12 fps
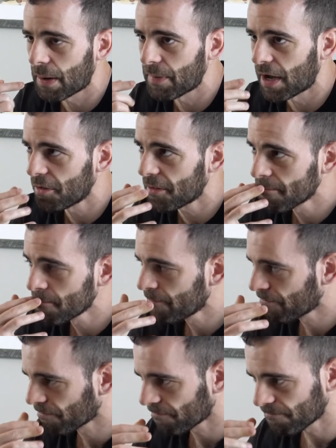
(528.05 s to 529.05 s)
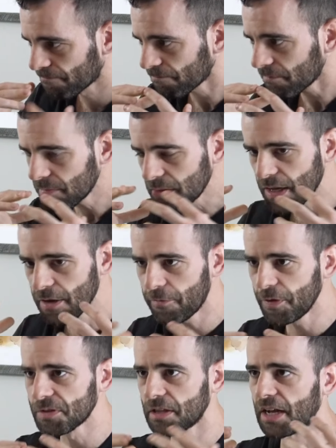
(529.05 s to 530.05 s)
mouth, it
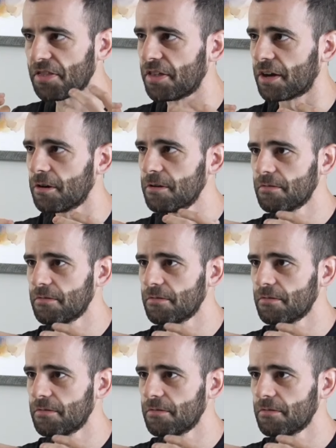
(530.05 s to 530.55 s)
feels a lot thicker.